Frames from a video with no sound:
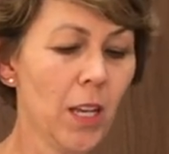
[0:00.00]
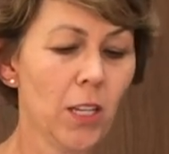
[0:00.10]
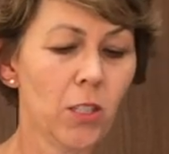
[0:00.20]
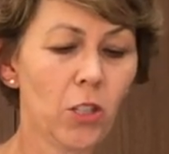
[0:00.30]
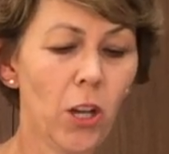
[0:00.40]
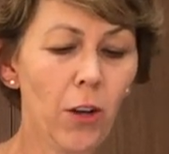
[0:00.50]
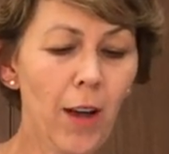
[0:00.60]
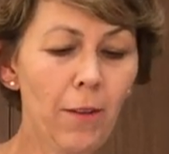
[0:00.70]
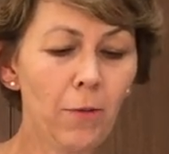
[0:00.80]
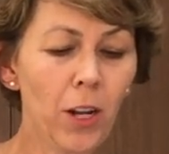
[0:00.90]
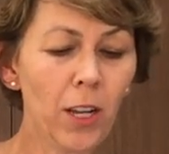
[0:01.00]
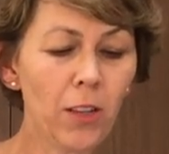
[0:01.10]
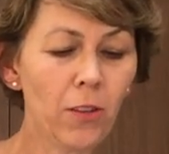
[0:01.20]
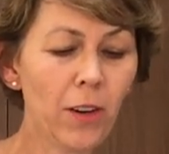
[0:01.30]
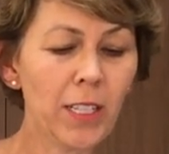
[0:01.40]
So I followed
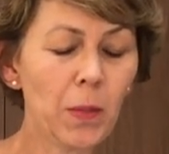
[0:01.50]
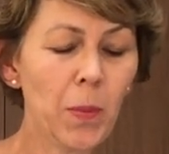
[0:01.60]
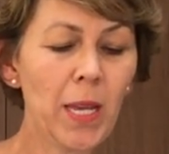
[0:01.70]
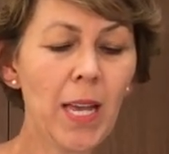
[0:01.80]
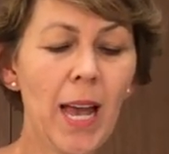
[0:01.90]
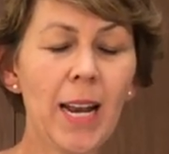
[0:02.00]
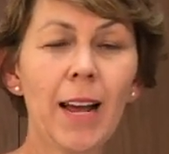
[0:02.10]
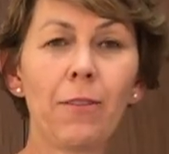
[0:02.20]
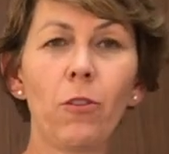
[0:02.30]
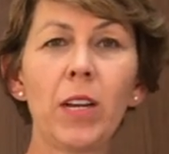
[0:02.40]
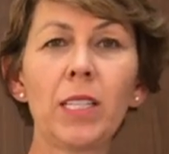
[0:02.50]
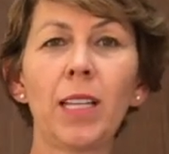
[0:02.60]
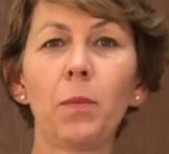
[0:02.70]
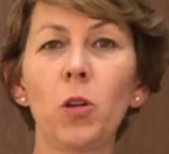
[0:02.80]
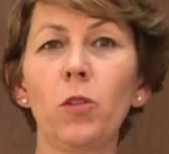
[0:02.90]
the recipe and I greased
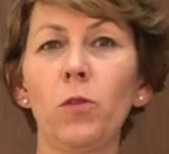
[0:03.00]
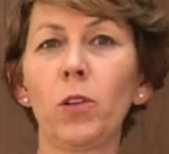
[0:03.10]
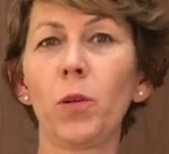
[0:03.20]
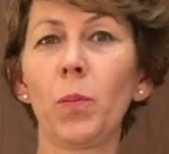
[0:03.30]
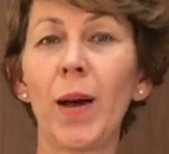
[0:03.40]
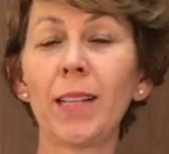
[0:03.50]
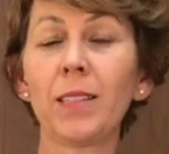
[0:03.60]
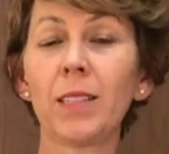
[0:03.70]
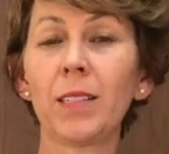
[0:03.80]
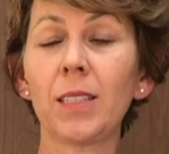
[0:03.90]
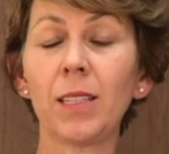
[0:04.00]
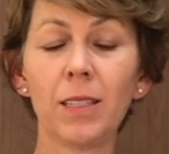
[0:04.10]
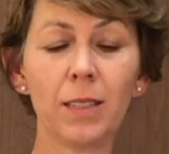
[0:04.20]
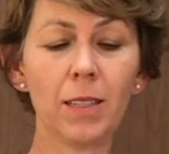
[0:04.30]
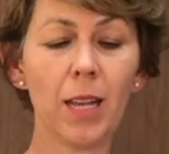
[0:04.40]
our beautiful bundt
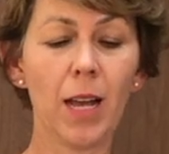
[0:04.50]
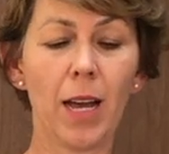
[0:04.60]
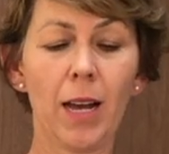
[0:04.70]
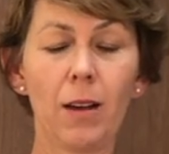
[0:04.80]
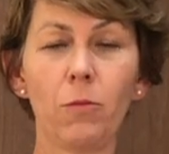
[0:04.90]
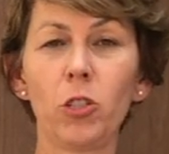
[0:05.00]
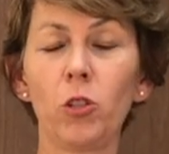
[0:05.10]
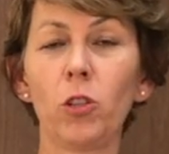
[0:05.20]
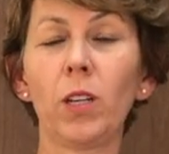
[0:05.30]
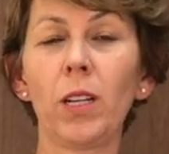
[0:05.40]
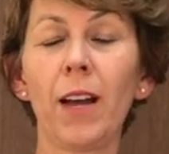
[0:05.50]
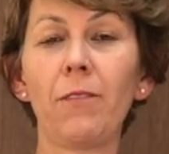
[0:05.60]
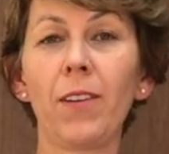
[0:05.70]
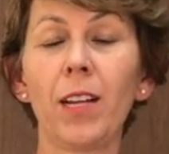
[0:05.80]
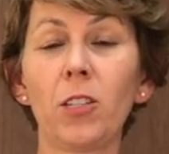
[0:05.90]
tin, which you can now
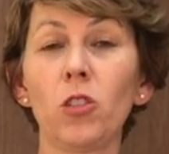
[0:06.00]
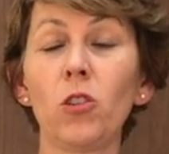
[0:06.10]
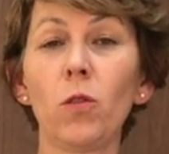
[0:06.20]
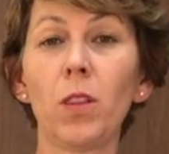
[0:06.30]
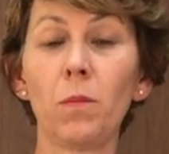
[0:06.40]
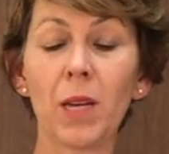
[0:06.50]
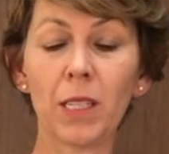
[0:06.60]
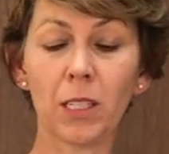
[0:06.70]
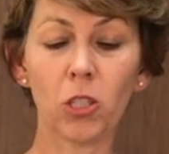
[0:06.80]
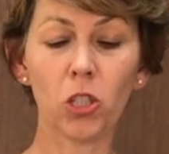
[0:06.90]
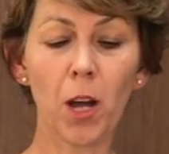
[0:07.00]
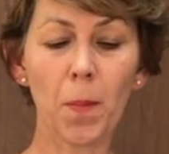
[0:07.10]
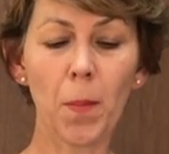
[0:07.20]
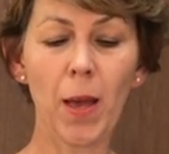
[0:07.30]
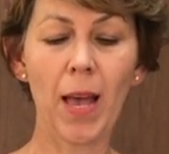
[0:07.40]
find. It's new on the Mix-It
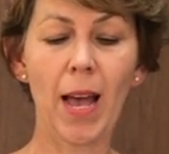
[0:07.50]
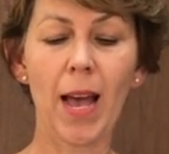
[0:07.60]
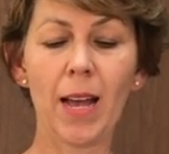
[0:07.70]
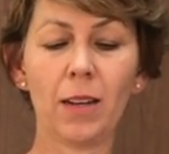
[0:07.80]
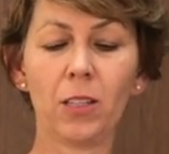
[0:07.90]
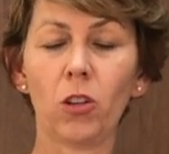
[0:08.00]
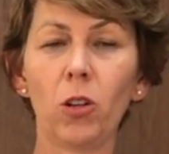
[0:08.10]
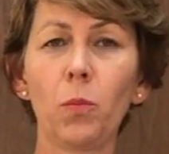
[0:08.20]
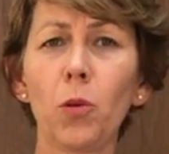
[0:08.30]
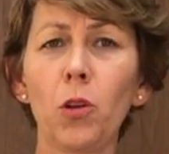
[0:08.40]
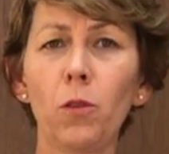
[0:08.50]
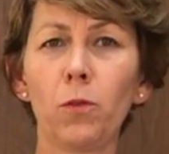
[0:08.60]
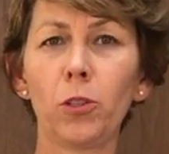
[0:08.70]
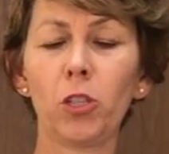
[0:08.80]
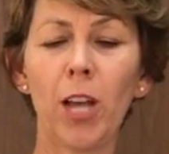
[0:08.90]
shop, and it's got a
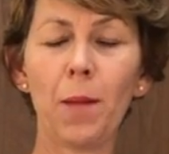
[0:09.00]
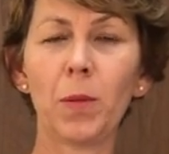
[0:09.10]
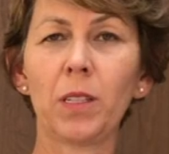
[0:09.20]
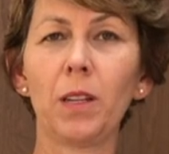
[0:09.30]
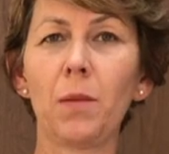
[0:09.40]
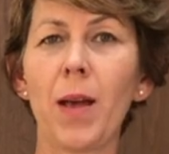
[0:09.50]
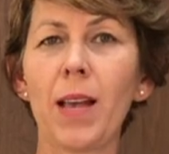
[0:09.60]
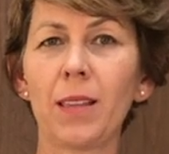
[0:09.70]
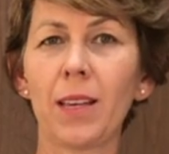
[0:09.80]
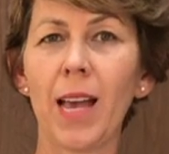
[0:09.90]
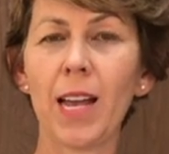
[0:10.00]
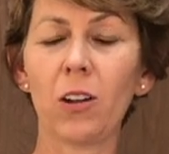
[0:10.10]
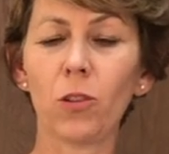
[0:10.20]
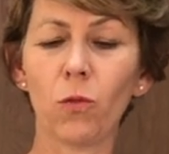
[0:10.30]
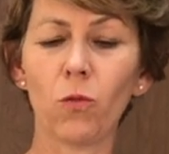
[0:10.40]
beautiful shape. It's going to make the cake
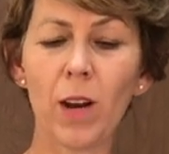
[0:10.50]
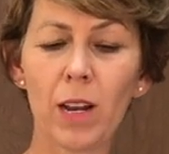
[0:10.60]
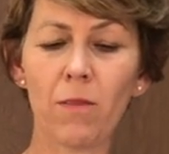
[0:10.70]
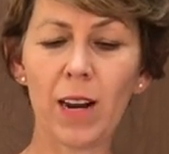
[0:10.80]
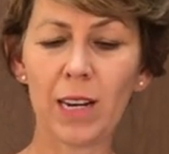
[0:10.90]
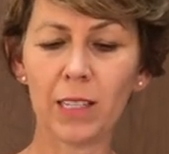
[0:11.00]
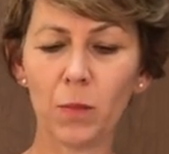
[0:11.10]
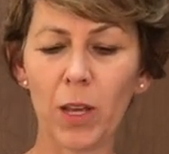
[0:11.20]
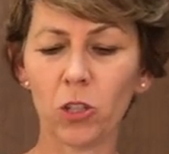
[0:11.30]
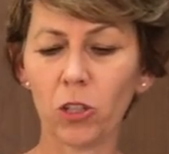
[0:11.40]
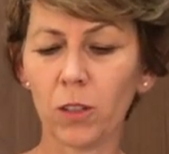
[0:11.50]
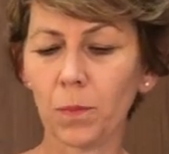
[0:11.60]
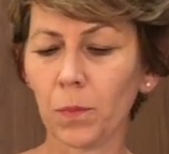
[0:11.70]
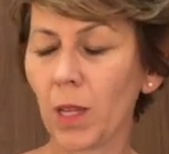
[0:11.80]
look really, really special.